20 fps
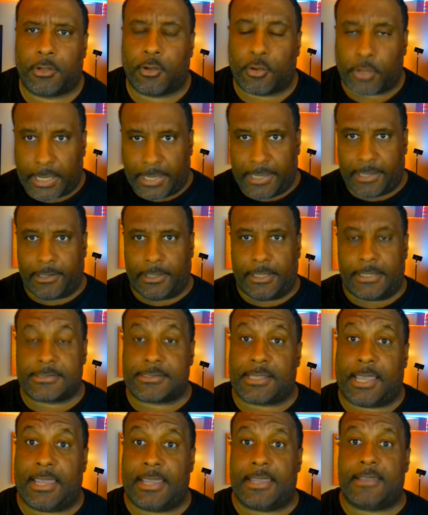Okay? It
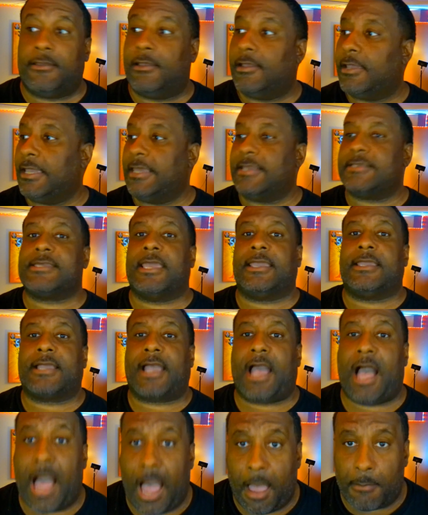is a
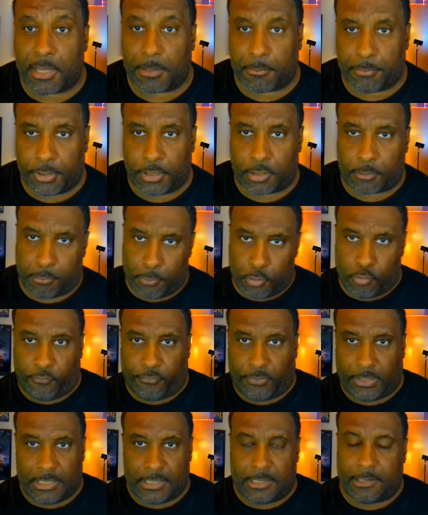comic book
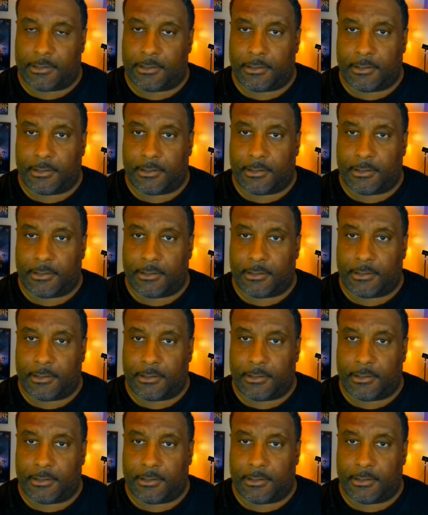movie,